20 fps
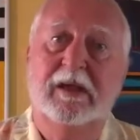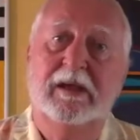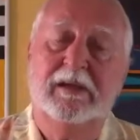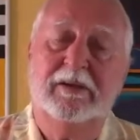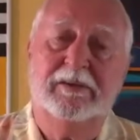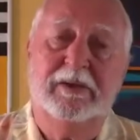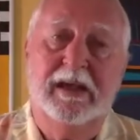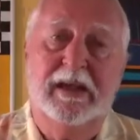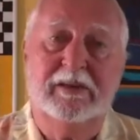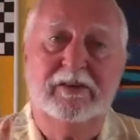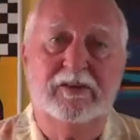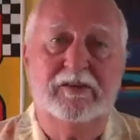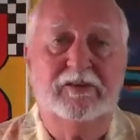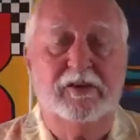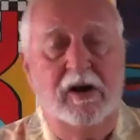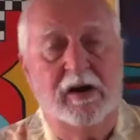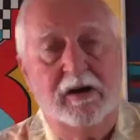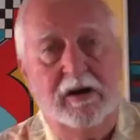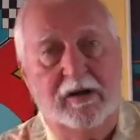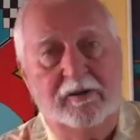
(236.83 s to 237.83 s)
he's had
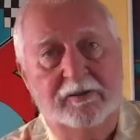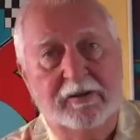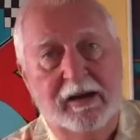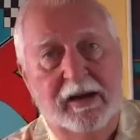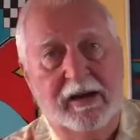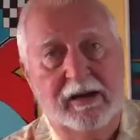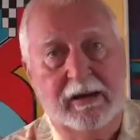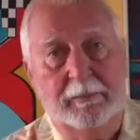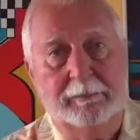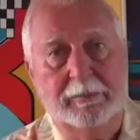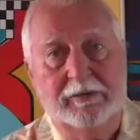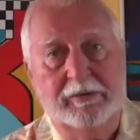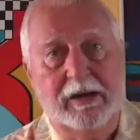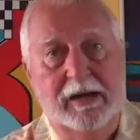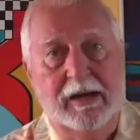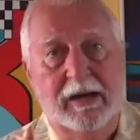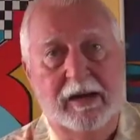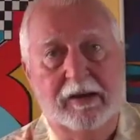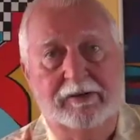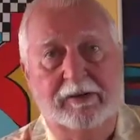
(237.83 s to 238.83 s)
Sarnoff's hand up his
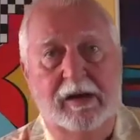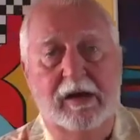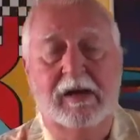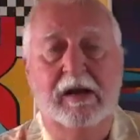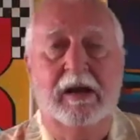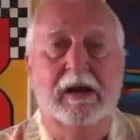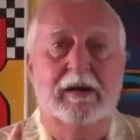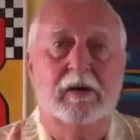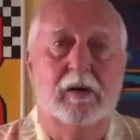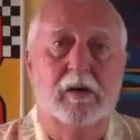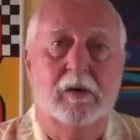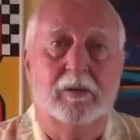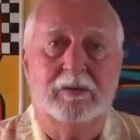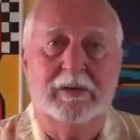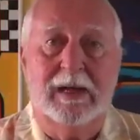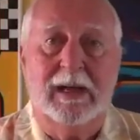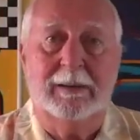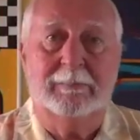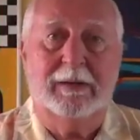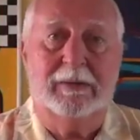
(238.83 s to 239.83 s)
ass, and the whole
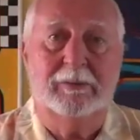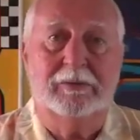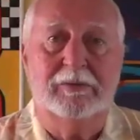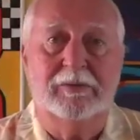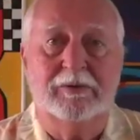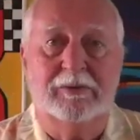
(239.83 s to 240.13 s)
time he was a